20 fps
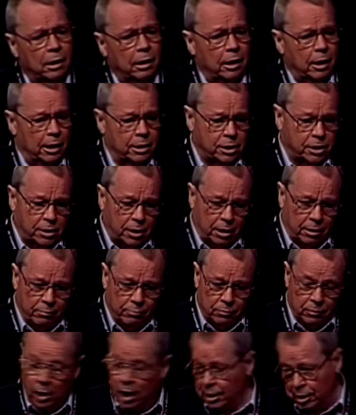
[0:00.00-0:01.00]
It's uh,
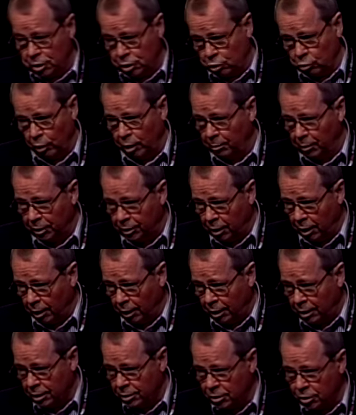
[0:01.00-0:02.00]
not a story about the
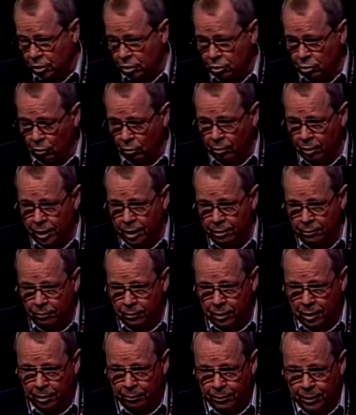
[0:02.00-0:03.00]
Arctic. It's a story
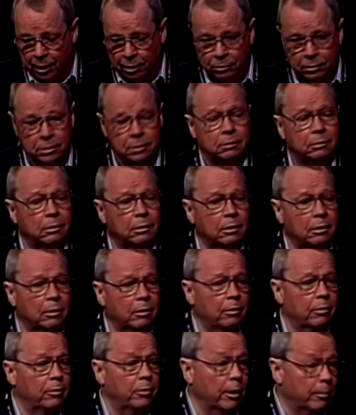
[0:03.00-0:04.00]
about
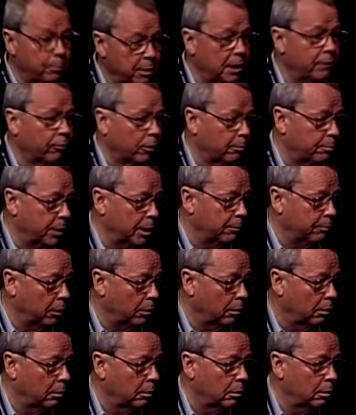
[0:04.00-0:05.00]
the beaver people.
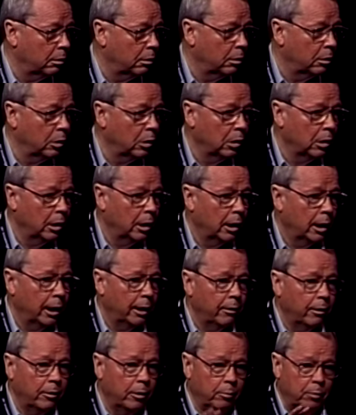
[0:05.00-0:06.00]

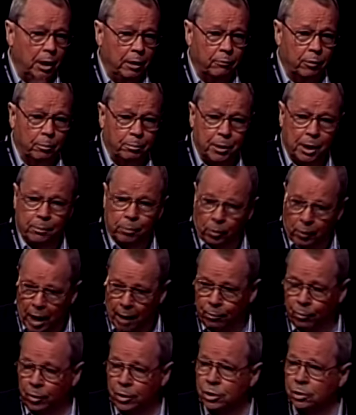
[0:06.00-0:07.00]
The beaver people are
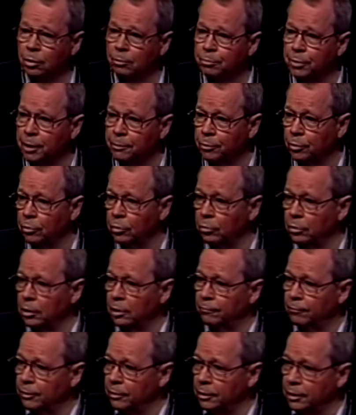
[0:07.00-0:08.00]
Aboriginal people who
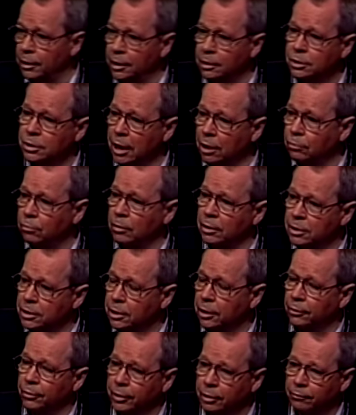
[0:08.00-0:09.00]
live in the central
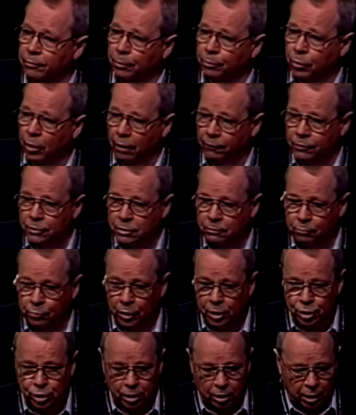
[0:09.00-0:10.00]
interior of the province of
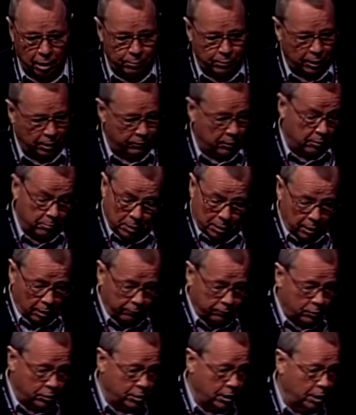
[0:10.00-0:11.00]
British Columbia. They've been there
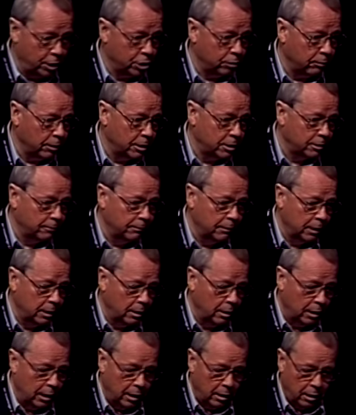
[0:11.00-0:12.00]
for centuries.
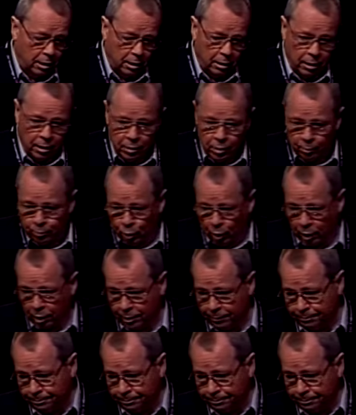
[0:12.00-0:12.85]
In the book,